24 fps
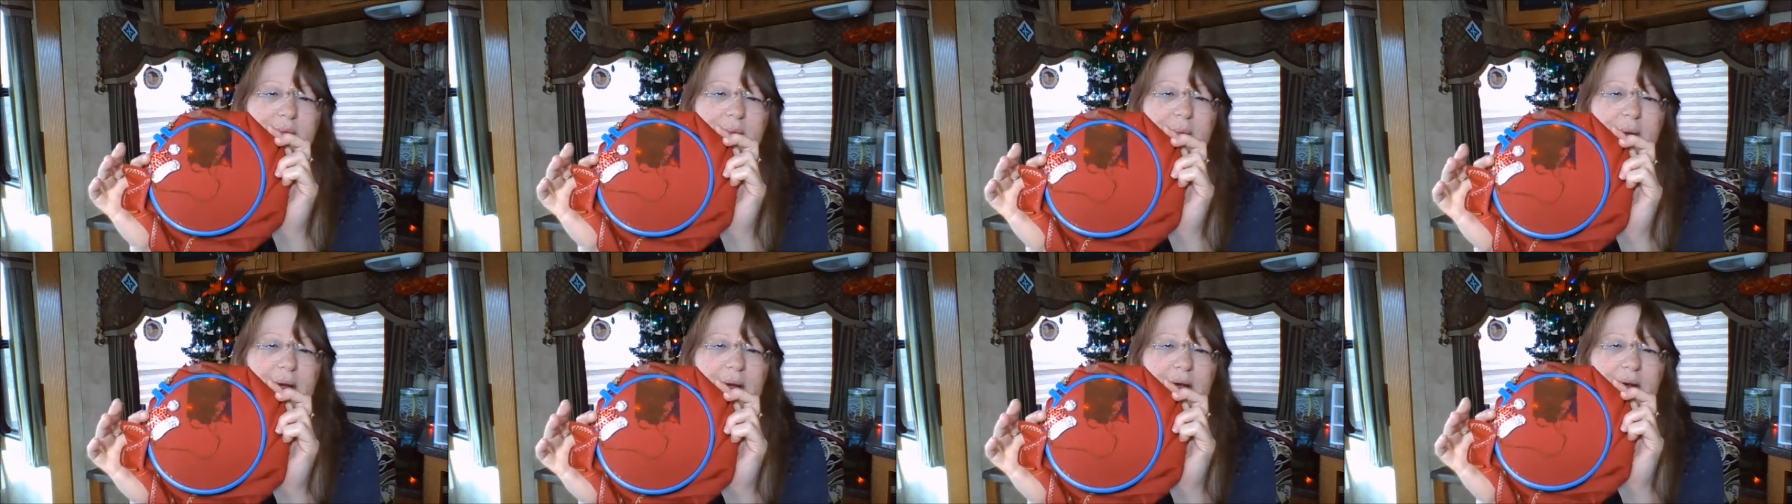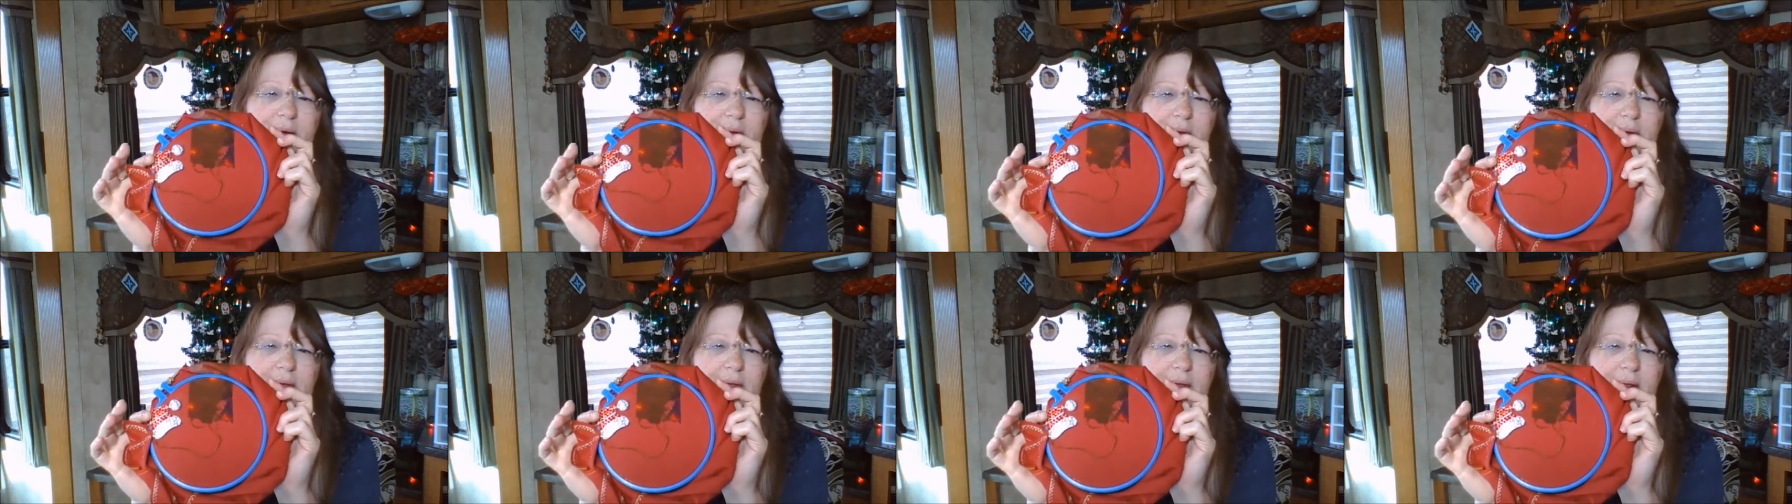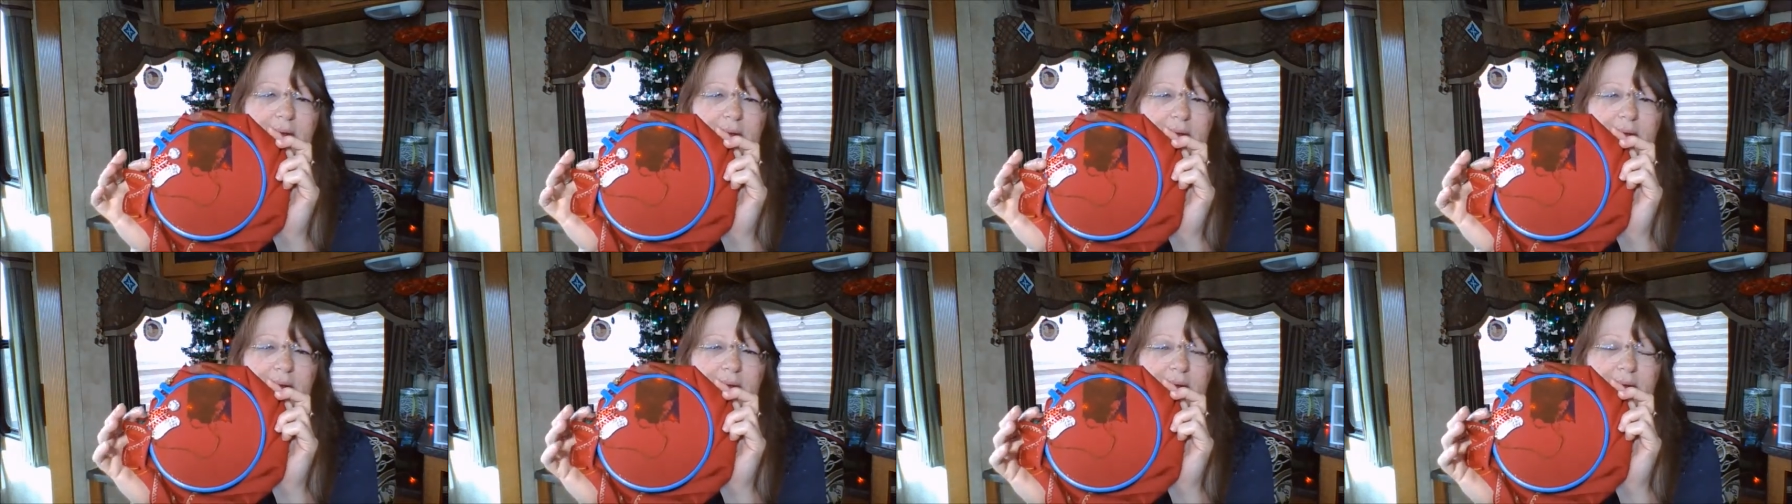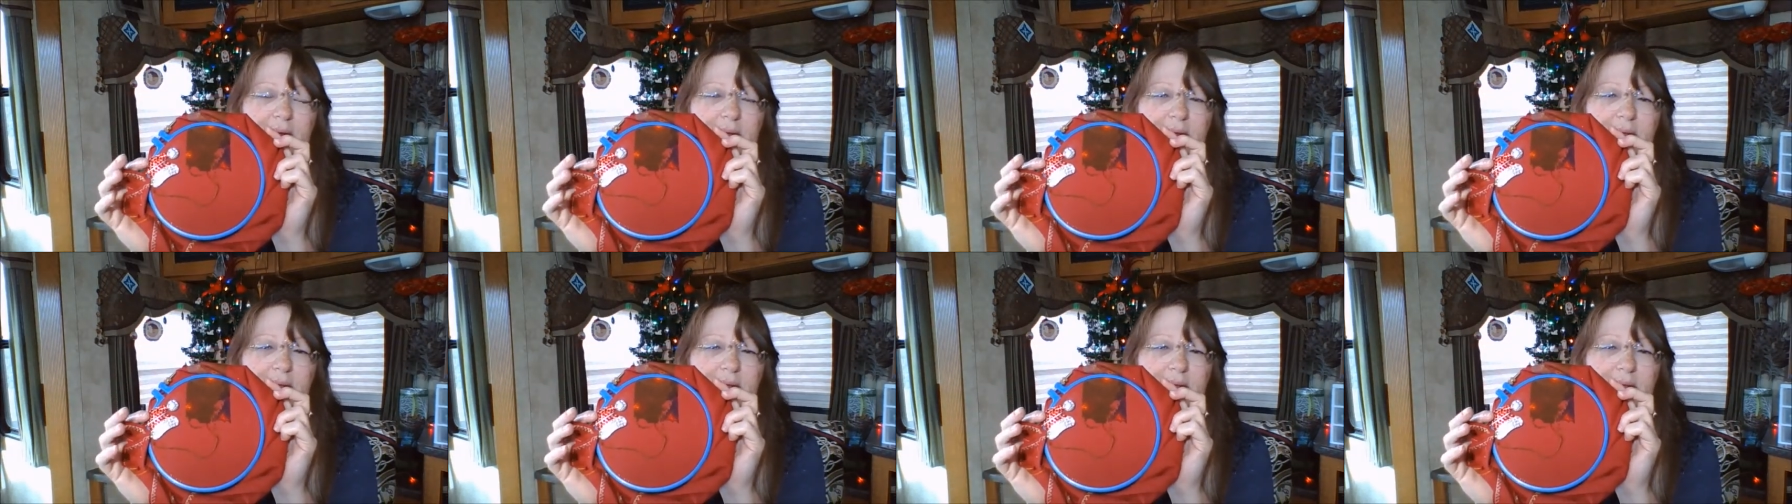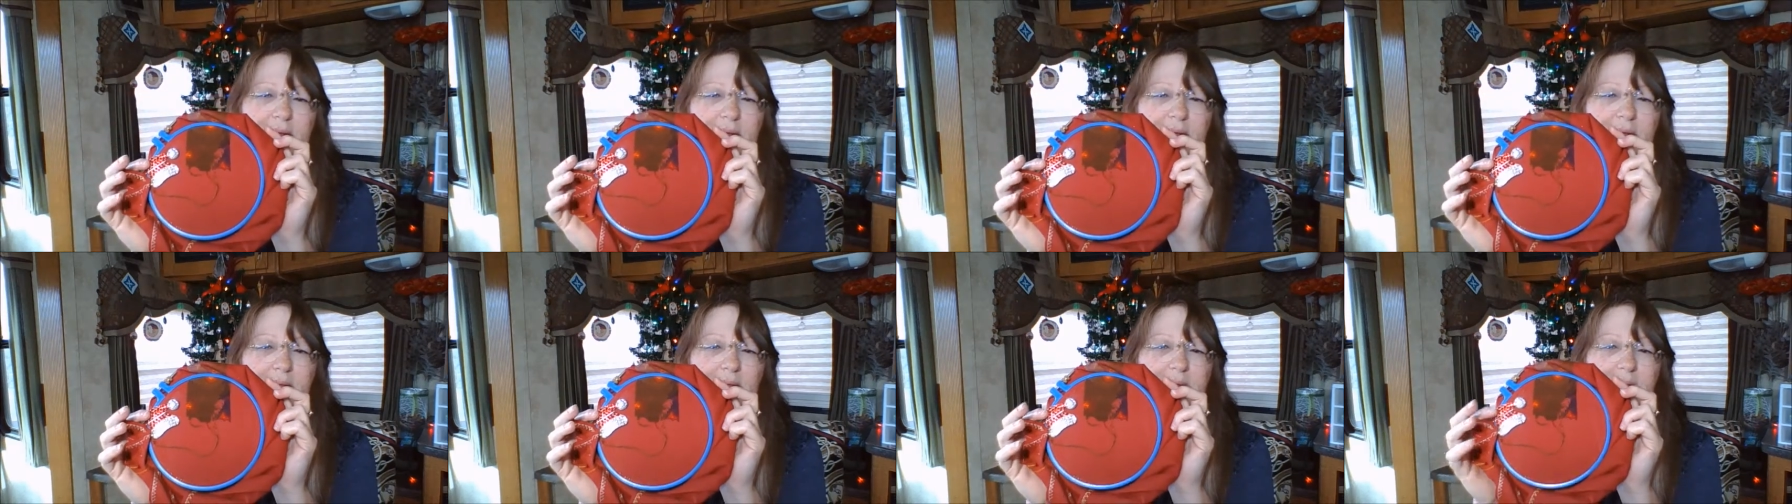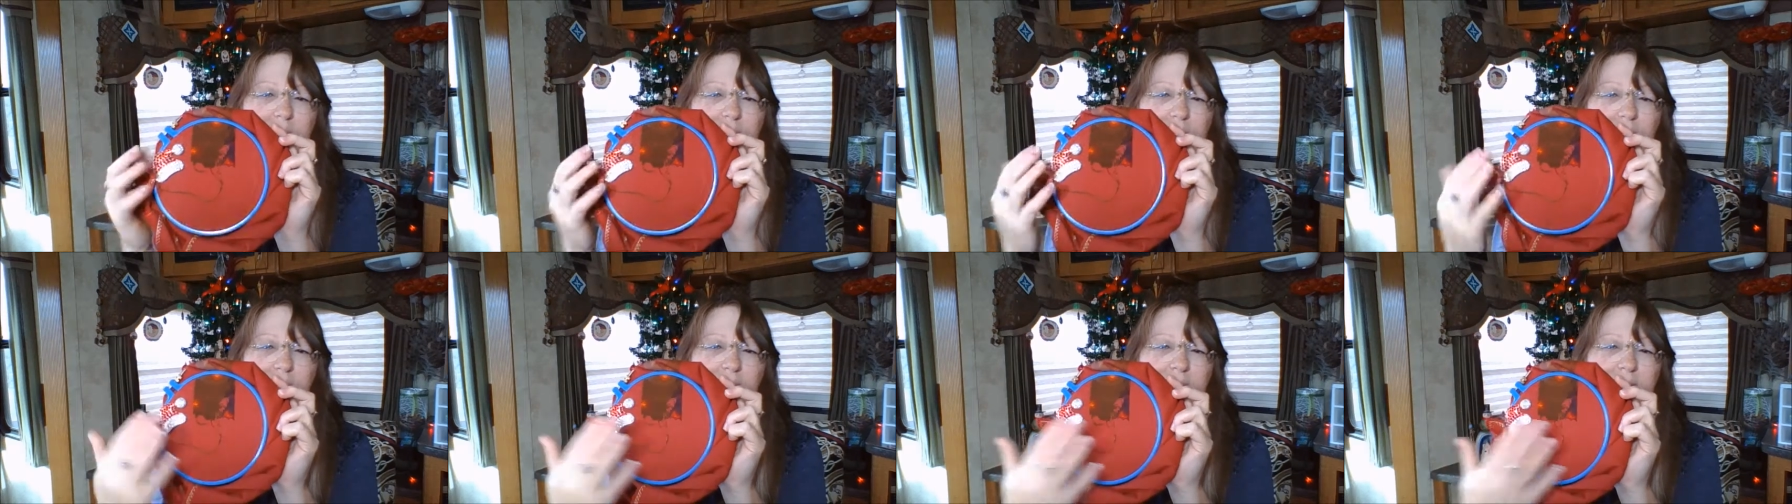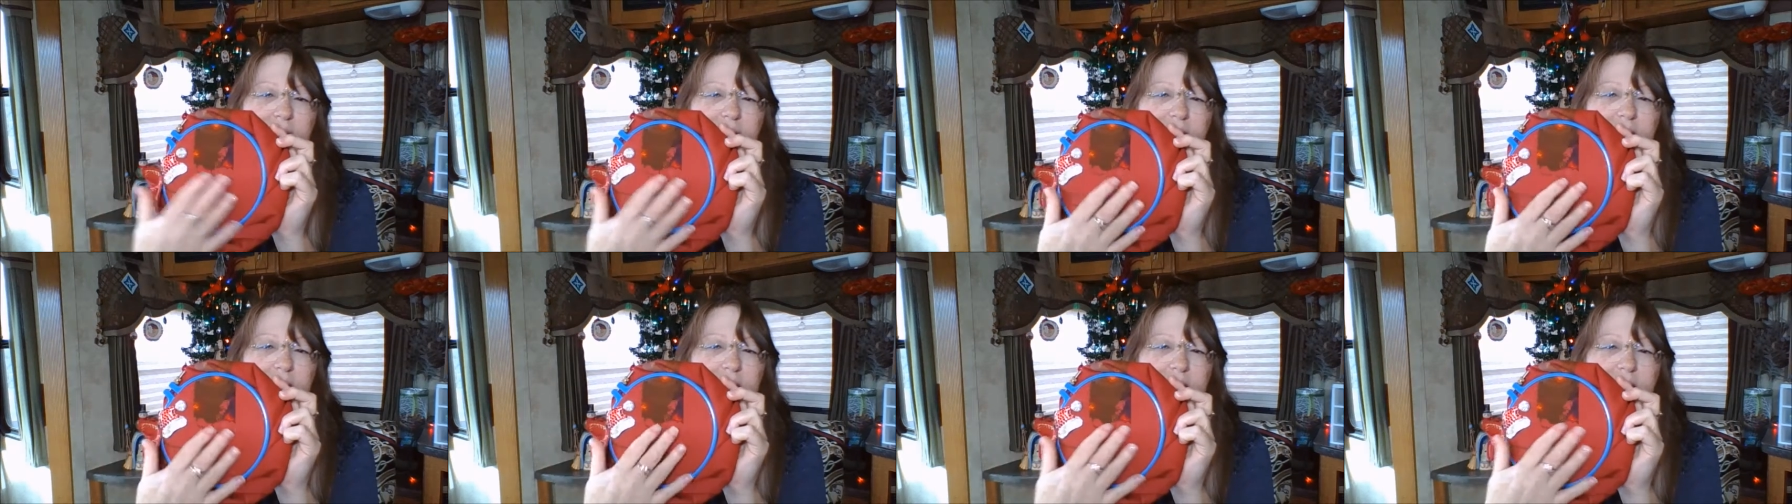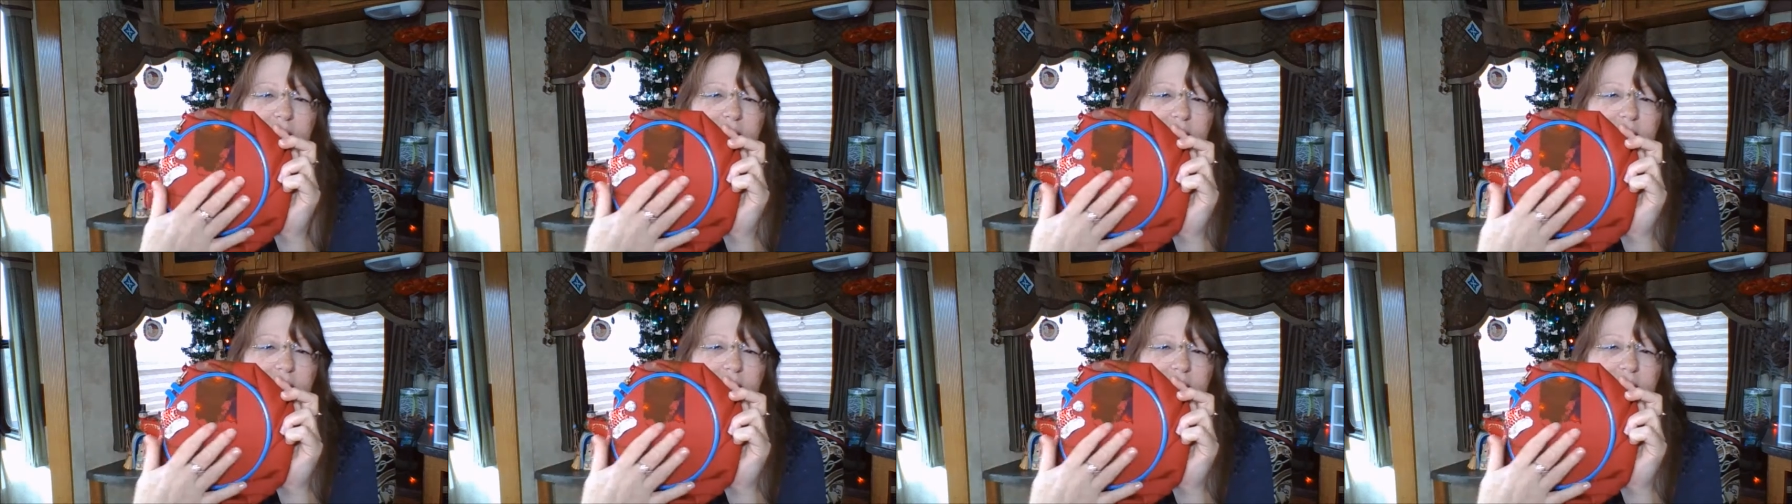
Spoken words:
bigger than the project